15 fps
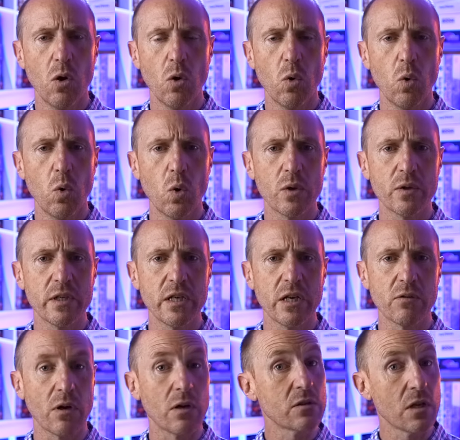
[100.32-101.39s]
or the
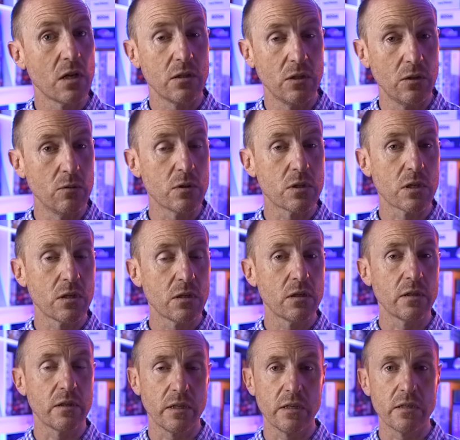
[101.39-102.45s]
heroes lose
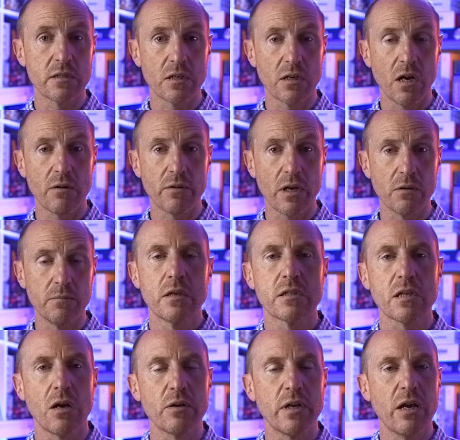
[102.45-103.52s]
the scenario.
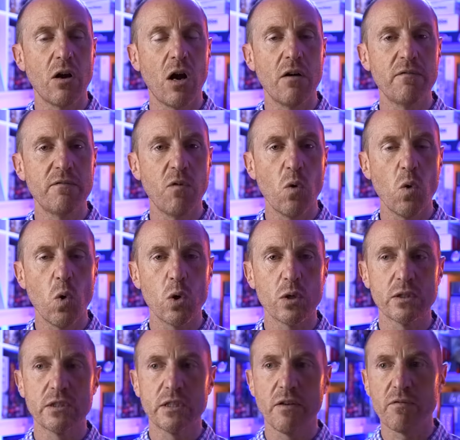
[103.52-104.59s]
So there are four
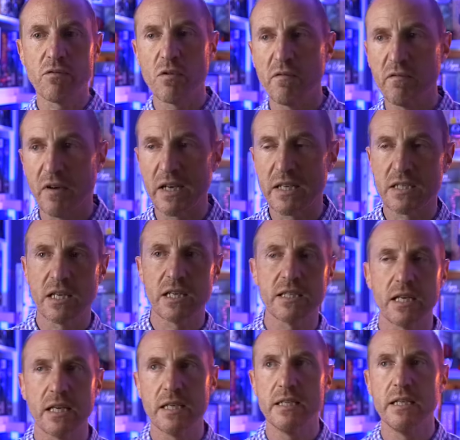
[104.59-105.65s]
different phases
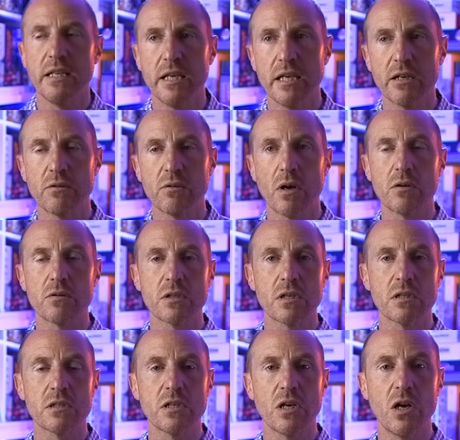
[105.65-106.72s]
in the hero's
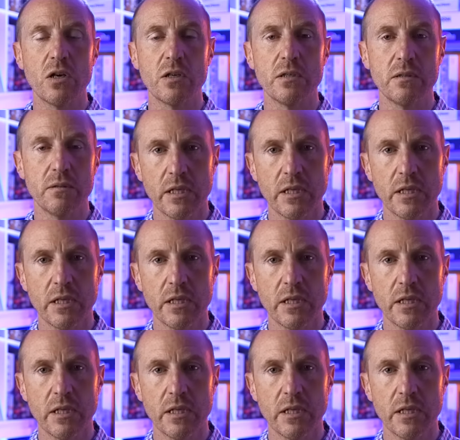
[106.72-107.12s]
turn.